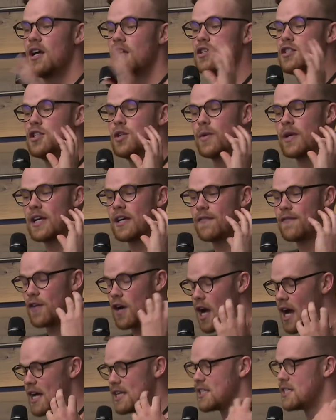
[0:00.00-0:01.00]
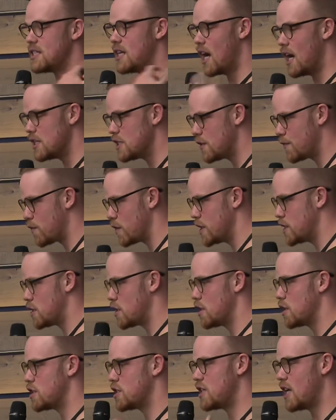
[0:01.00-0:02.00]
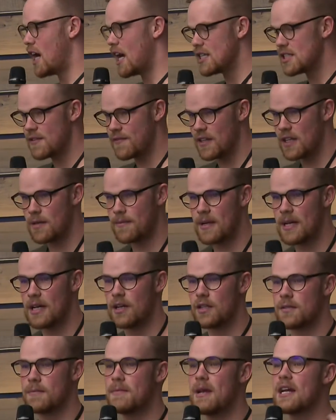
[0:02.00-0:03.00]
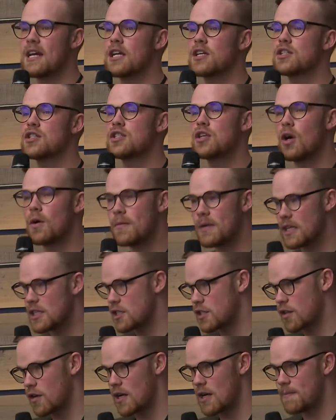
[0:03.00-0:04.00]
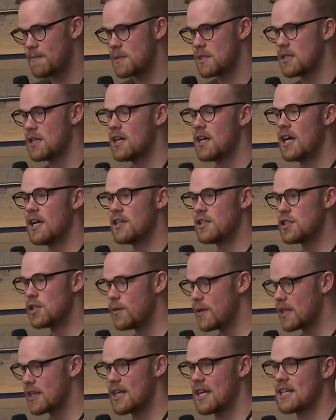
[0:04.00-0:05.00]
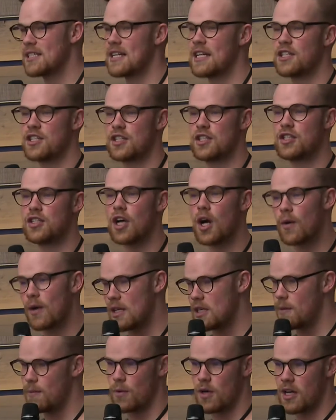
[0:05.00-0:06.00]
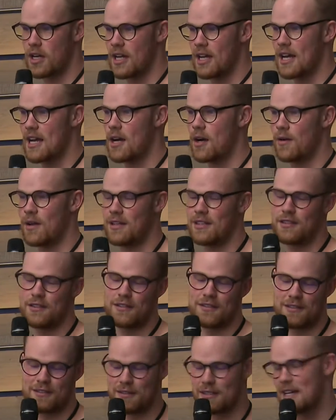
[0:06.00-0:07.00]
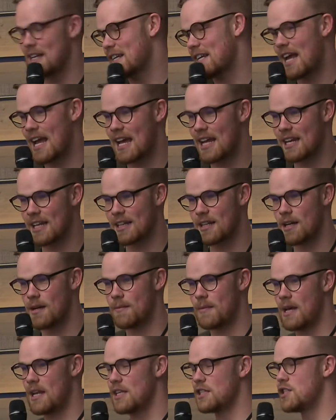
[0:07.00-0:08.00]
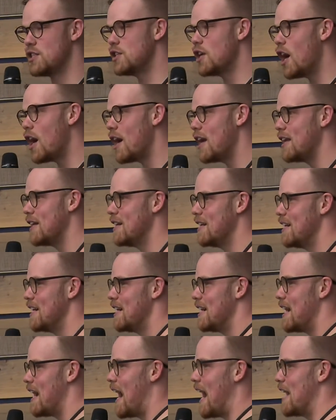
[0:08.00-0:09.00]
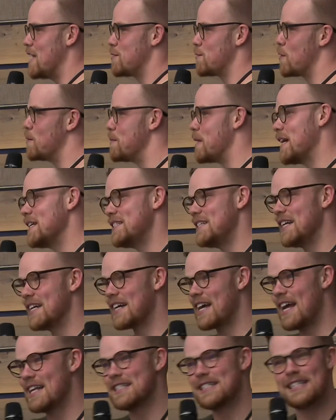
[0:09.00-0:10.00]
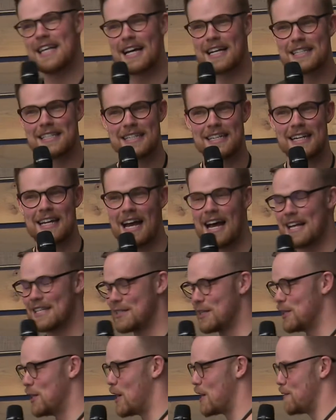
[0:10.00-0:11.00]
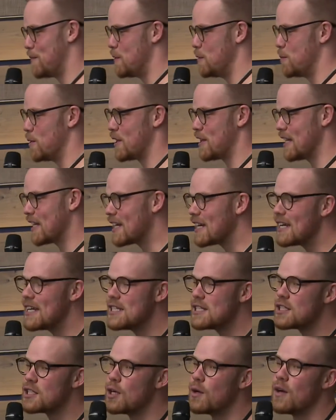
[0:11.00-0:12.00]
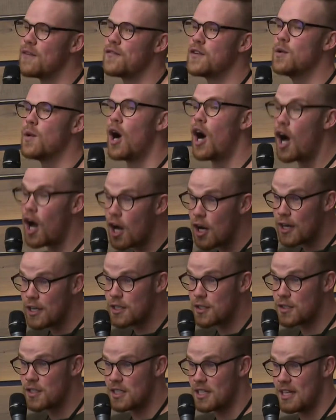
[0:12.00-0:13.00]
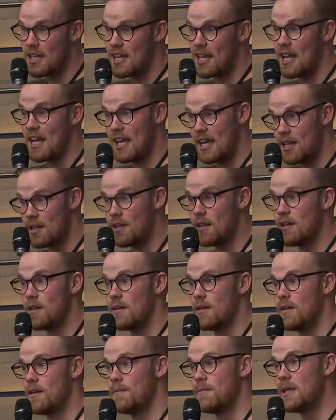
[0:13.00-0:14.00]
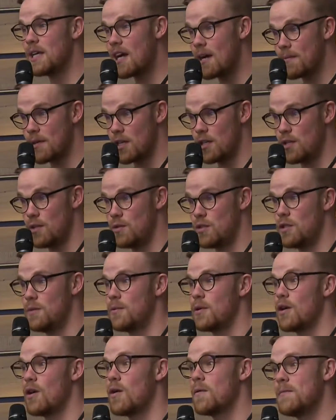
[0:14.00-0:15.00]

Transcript: doing for us tons of research, tons of emails, making so many scripts, and doing things that just don't end up working out and, and canning them. And it's not as romantic and sexy as a lot of people think it is. So if you are interested in becoming a YouTuber or